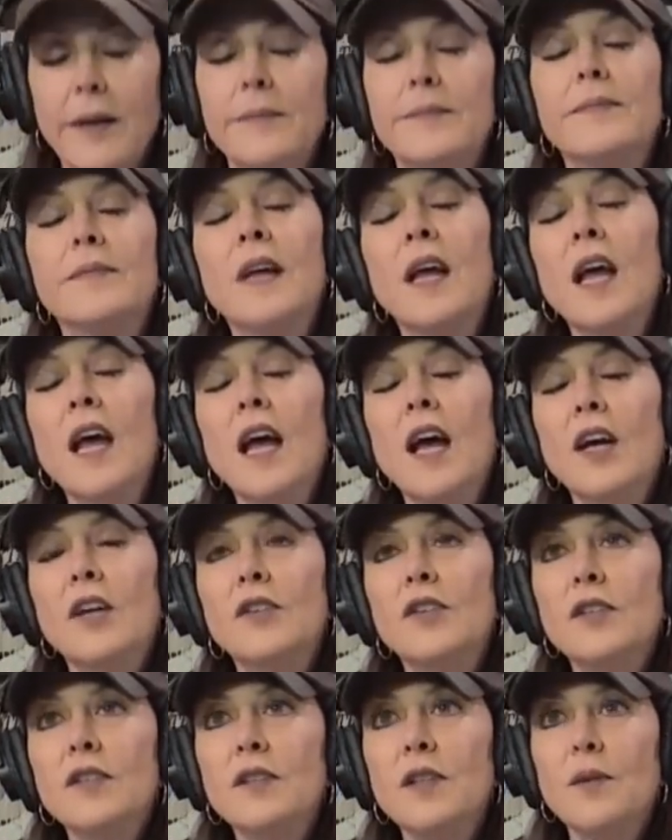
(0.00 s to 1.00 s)
Go, let's go with one
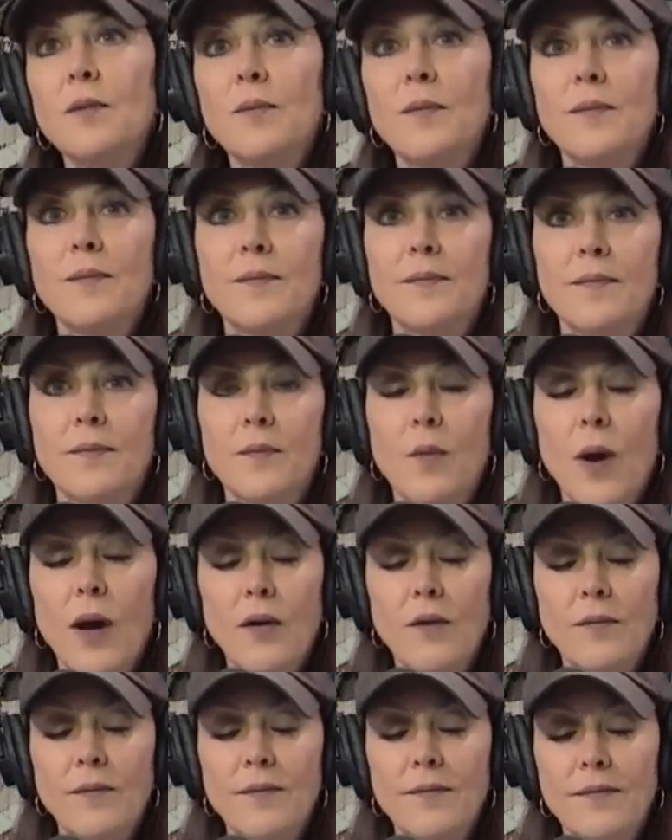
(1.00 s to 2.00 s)
that's Just short the, and sweet.
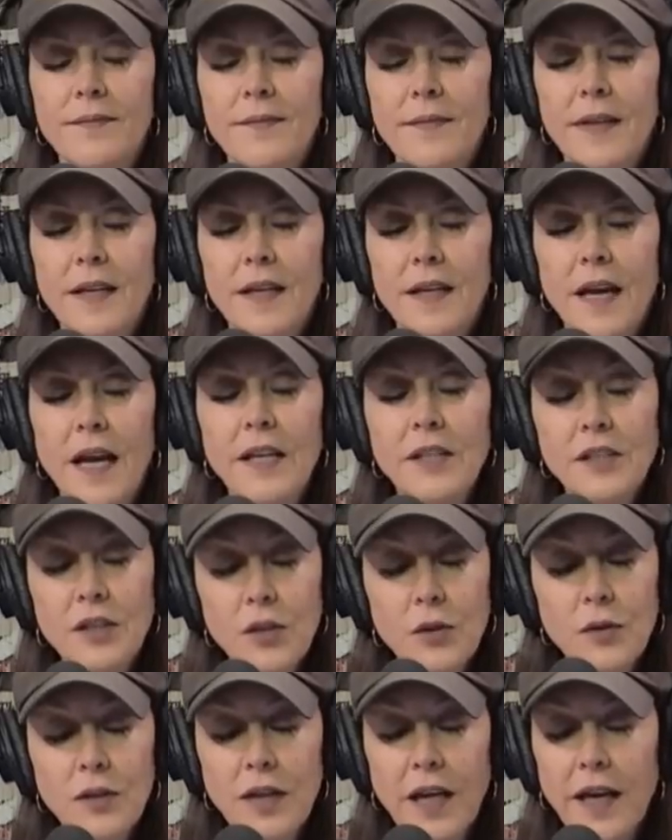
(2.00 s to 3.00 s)
Well, as
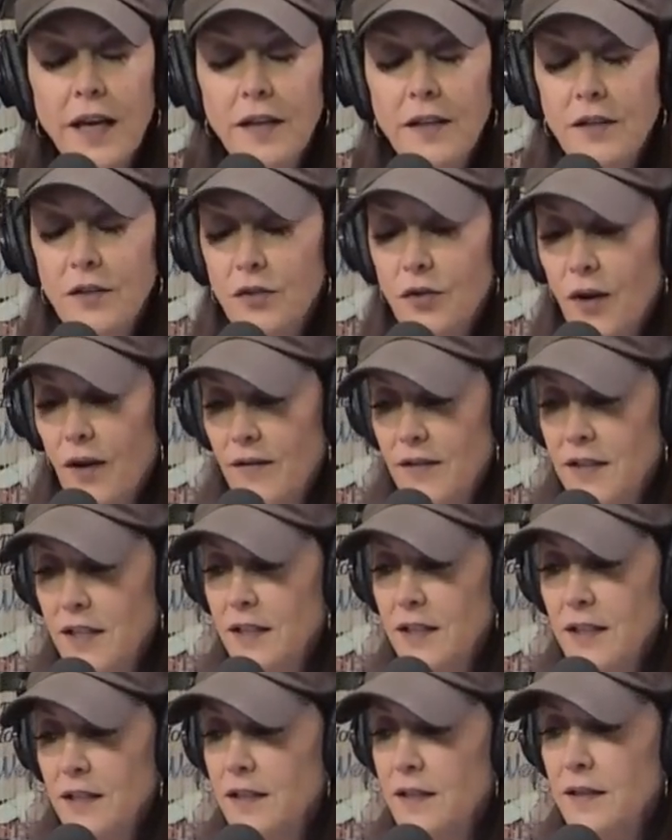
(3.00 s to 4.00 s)
you say, Travis,
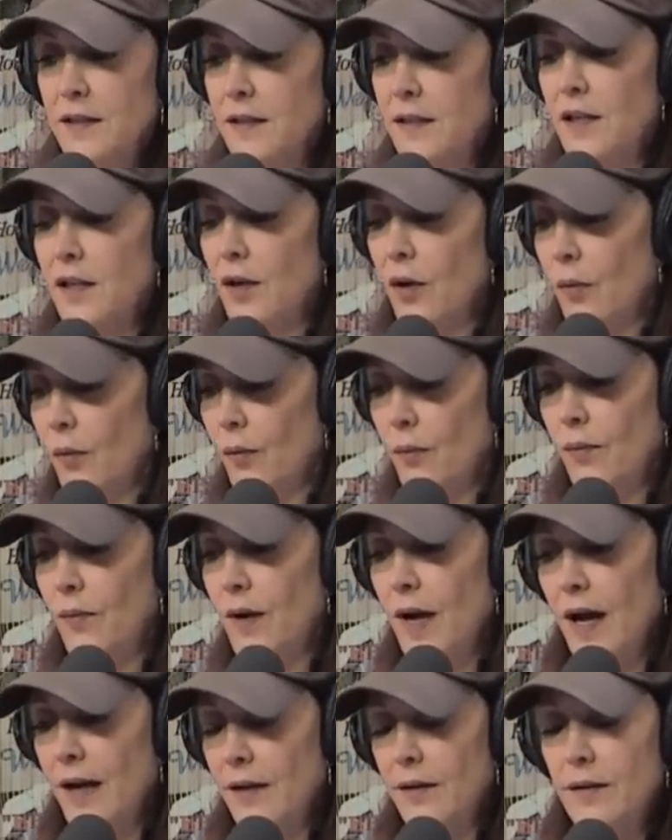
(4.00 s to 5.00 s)
and it's you know
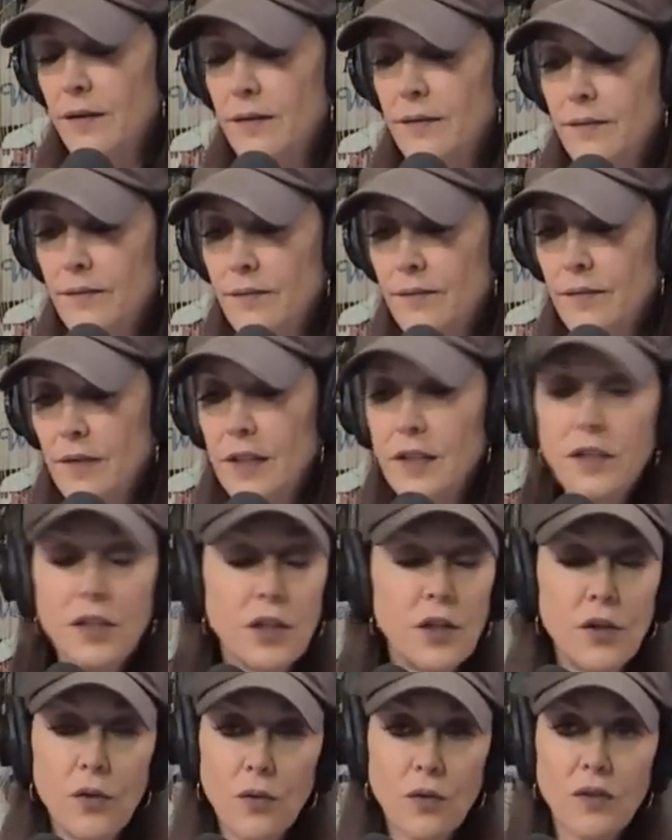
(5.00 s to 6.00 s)
not, it's
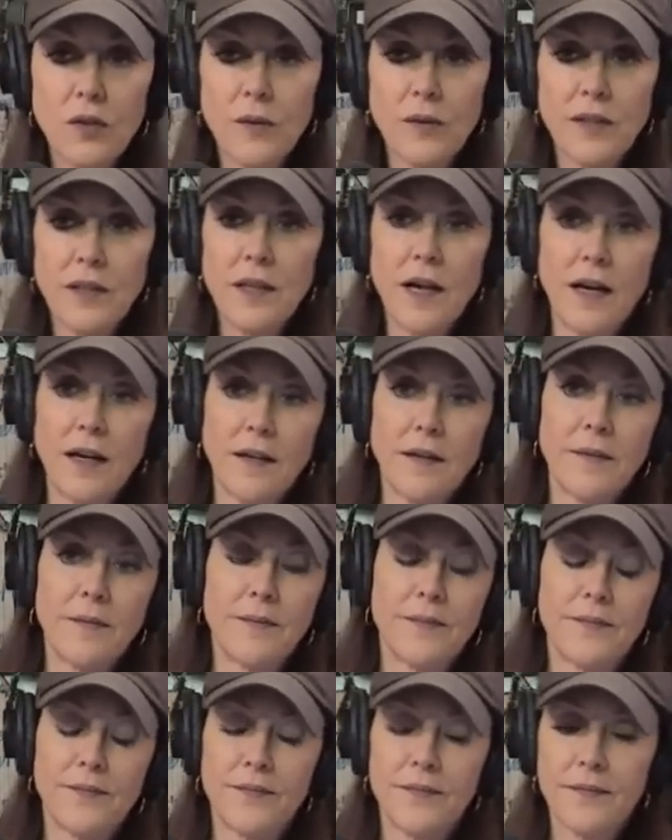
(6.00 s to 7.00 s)
you, so it's not
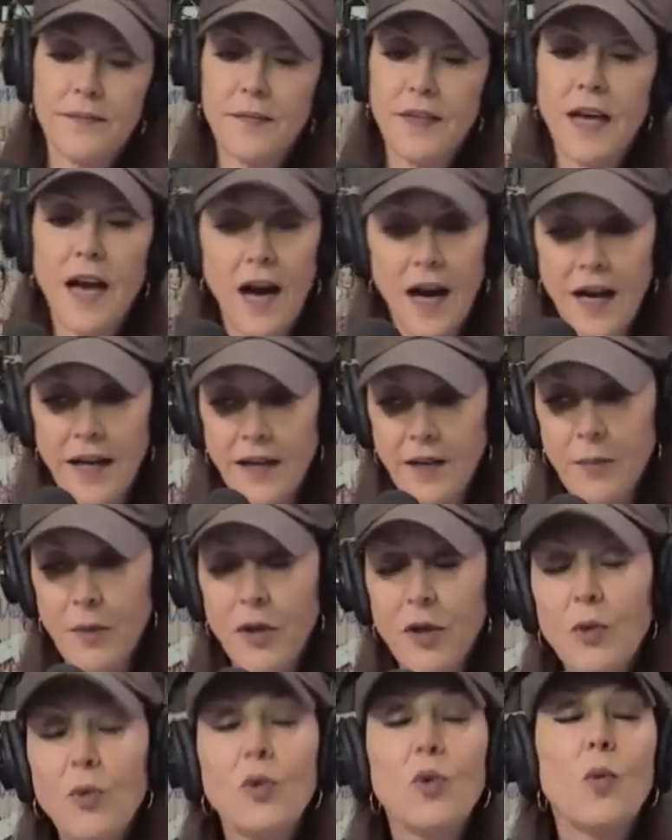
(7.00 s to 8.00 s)
kind, but
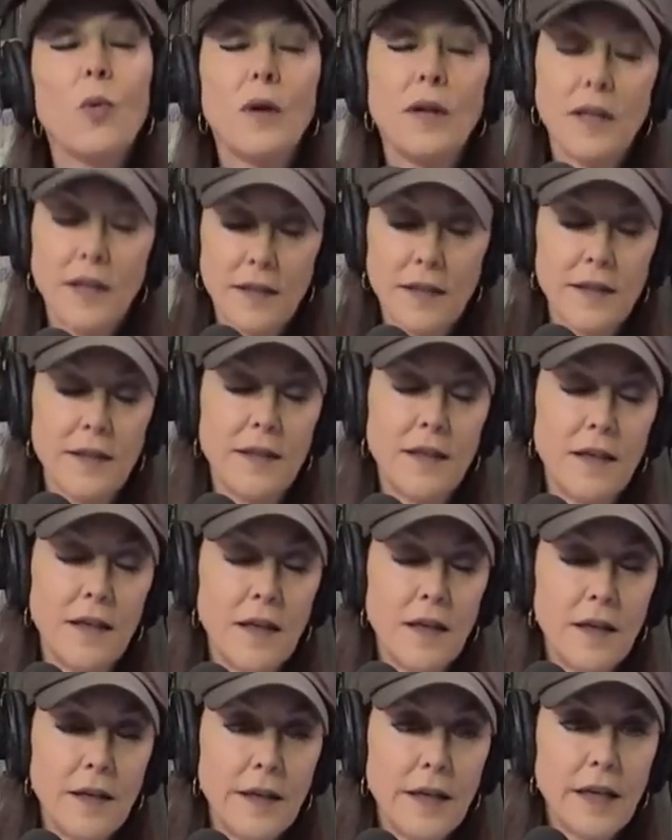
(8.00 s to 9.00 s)
you were the one that
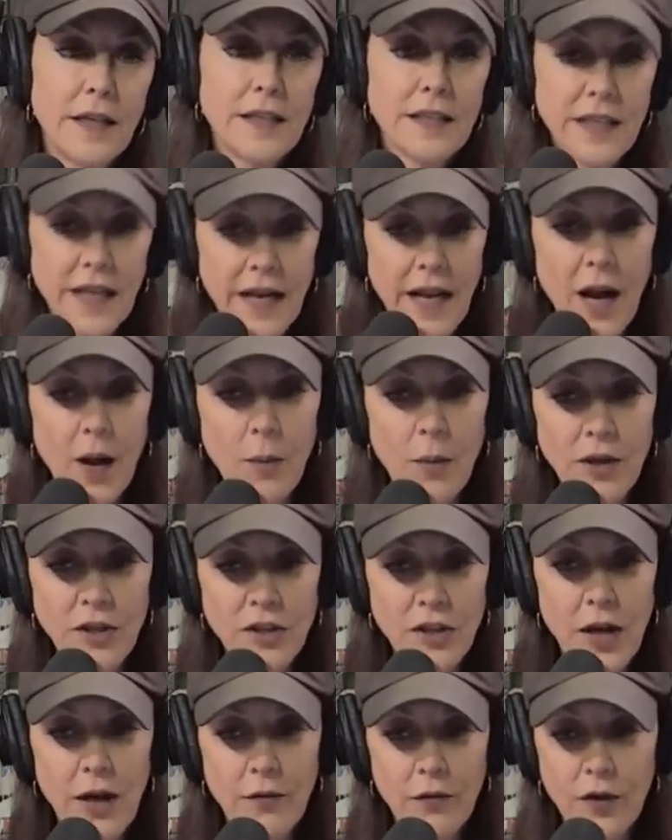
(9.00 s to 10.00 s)
said how much
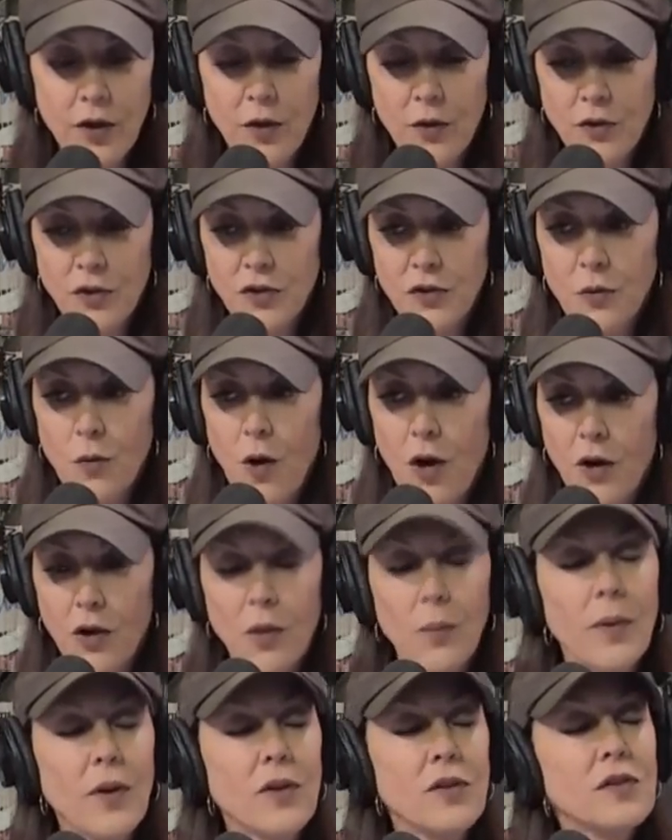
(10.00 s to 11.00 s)
every Herschel Walker
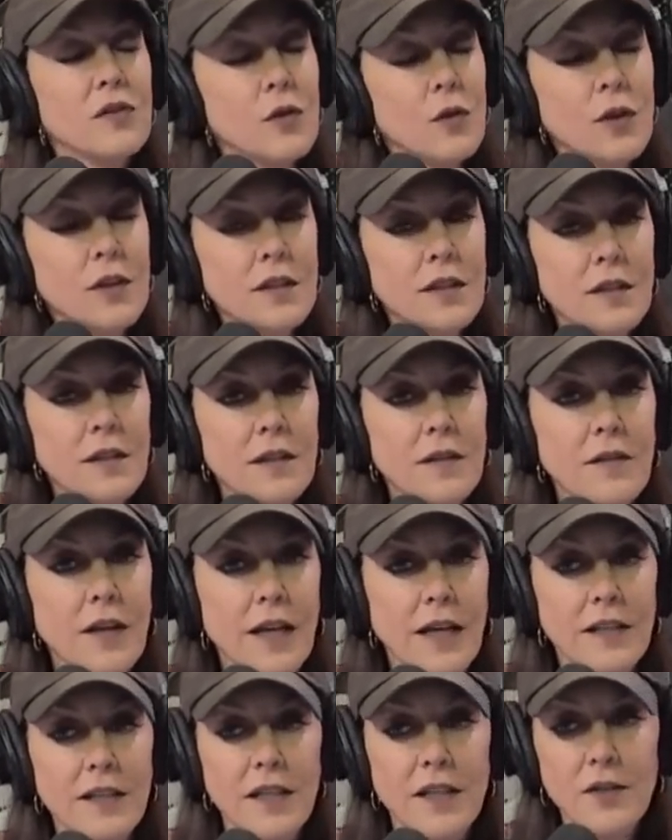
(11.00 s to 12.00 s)
appearance looks like
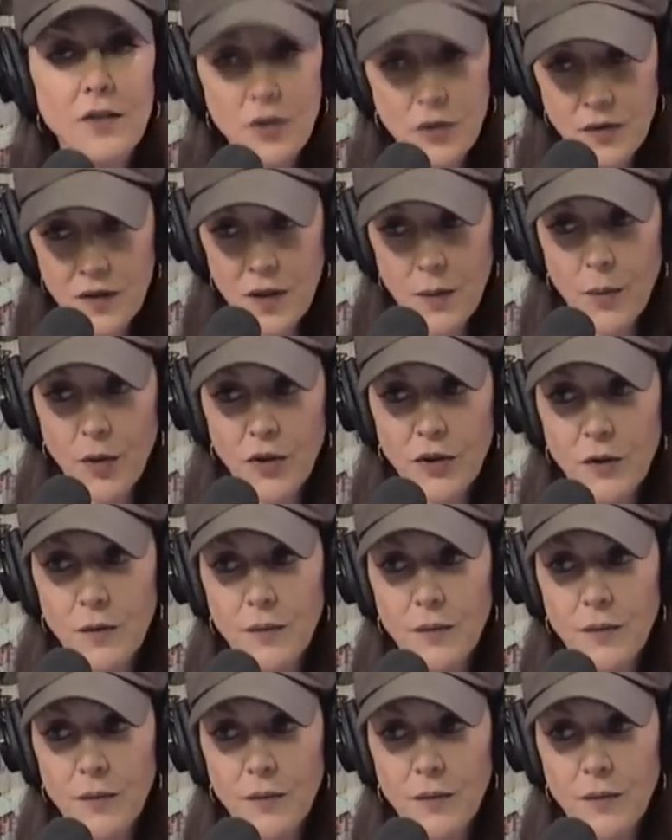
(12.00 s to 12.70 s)
a St. Jude's commercial.